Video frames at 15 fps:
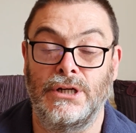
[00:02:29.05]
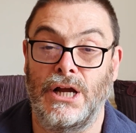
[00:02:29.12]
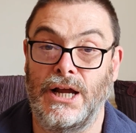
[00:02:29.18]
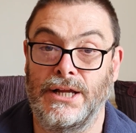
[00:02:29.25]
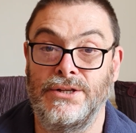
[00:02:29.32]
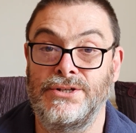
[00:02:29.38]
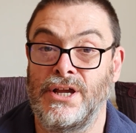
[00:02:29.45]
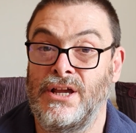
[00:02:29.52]

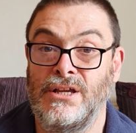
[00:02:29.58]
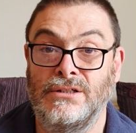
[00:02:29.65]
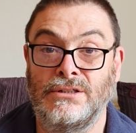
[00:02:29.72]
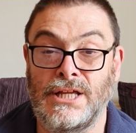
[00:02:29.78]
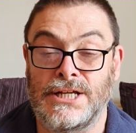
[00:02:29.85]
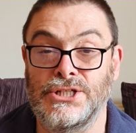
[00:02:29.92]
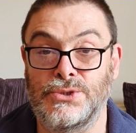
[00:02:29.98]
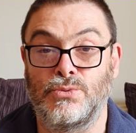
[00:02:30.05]
and
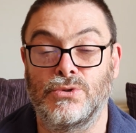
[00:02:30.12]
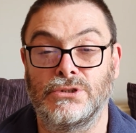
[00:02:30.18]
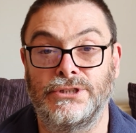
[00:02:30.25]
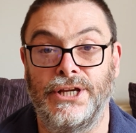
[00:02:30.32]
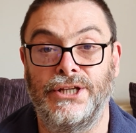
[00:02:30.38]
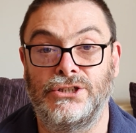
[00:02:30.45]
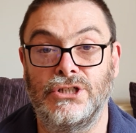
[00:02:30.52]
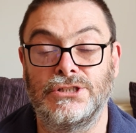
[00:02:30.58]
that's what
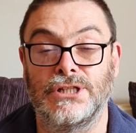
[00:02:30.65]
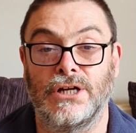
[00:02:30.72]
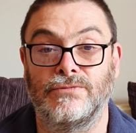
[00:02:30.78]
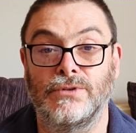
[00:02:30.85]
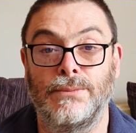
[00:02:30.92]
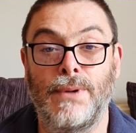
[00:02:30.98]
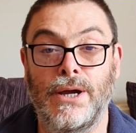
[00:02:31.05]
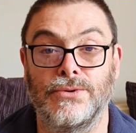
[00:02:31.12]
teachers love
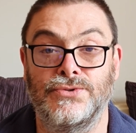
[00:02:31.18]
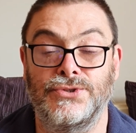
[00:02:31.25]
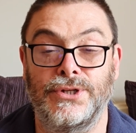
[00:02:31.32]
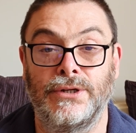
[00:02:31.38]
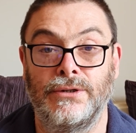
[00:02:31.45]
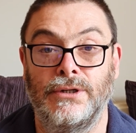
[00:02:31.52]
the most.